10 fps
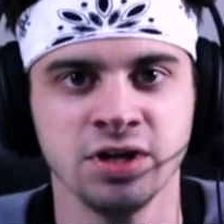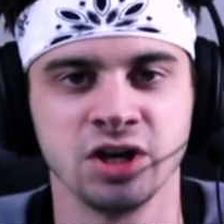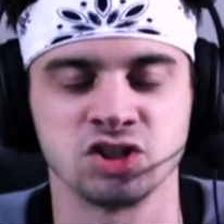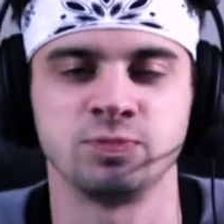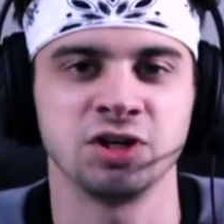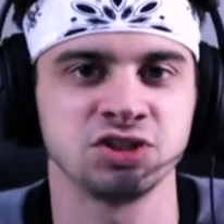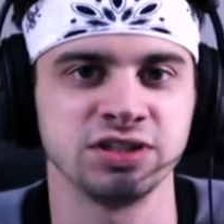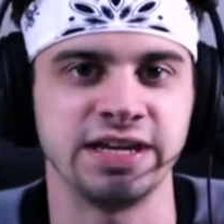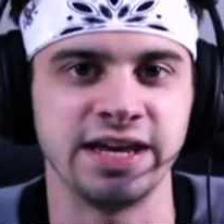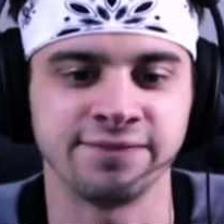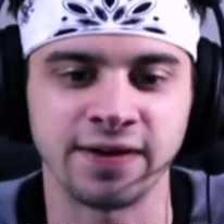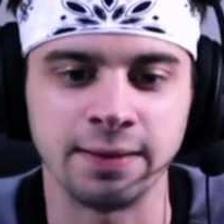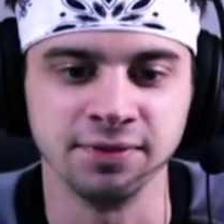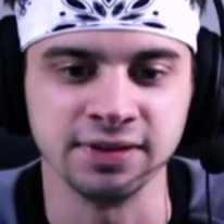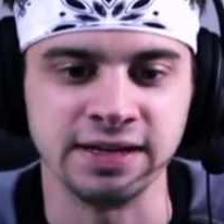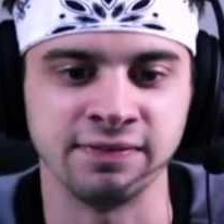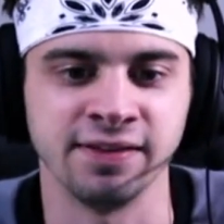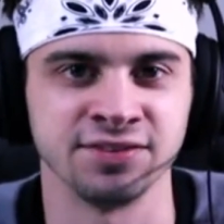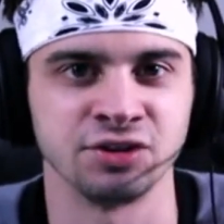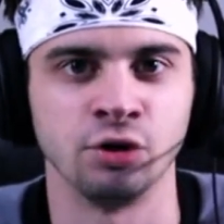especially if I believe that
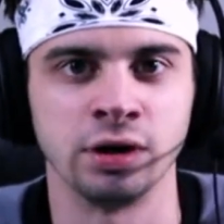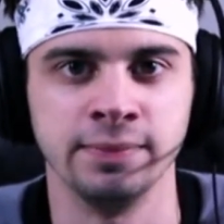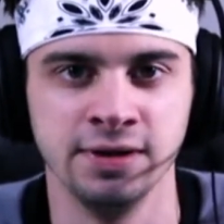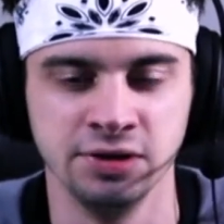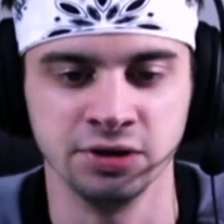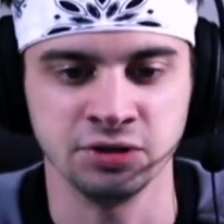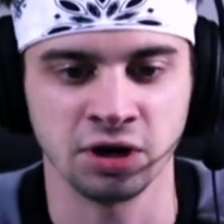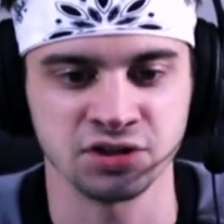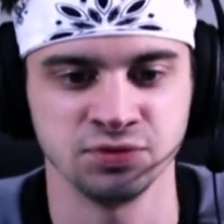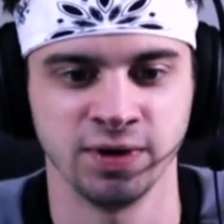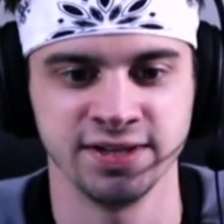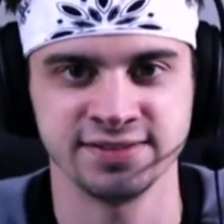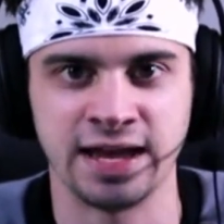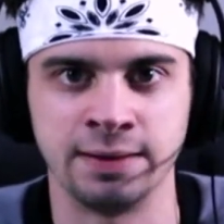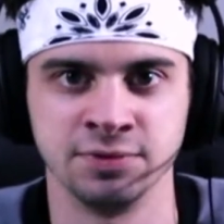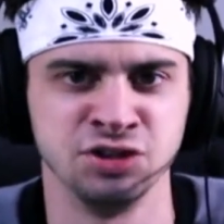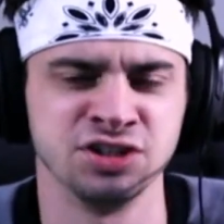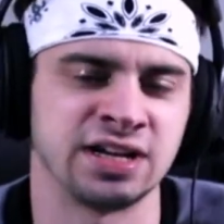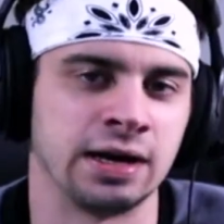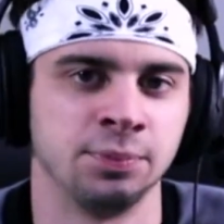this is going to be a good Carson Wentz game, and you
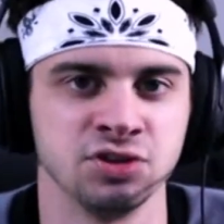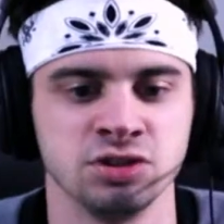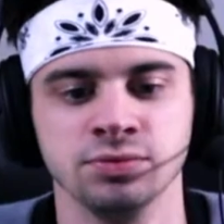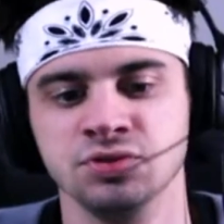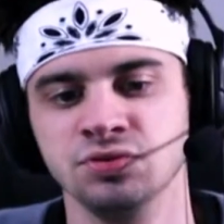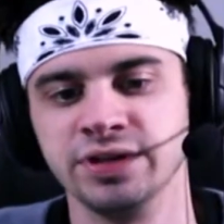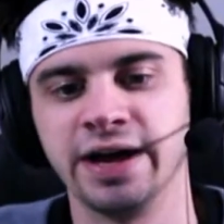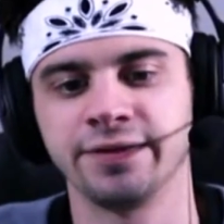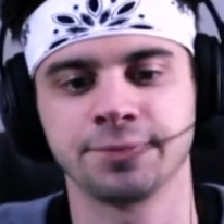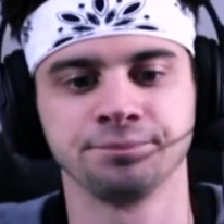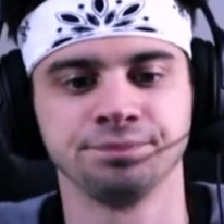just kind of put 2 and 2 together.